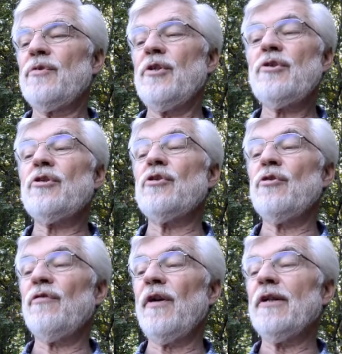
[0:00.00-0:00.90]
just as
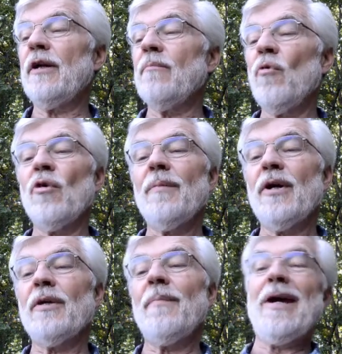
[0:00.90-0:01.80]
you find out more
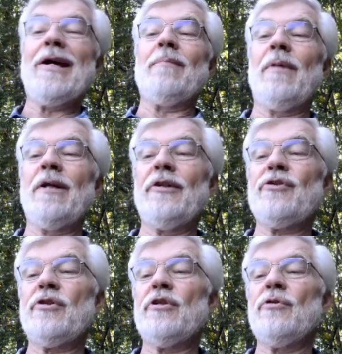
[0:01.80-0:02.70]
about a man by
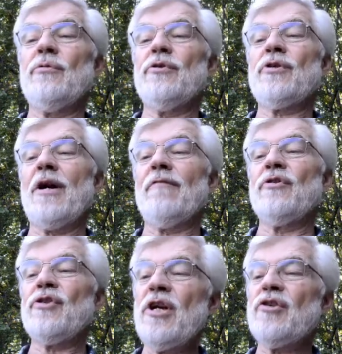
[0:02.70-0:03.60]
listening to his
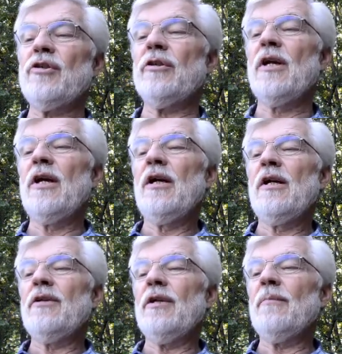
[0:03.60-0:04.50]
conversation
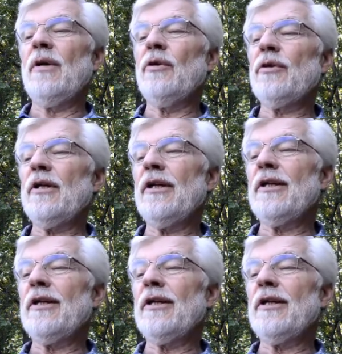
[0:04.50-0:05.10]
than by looking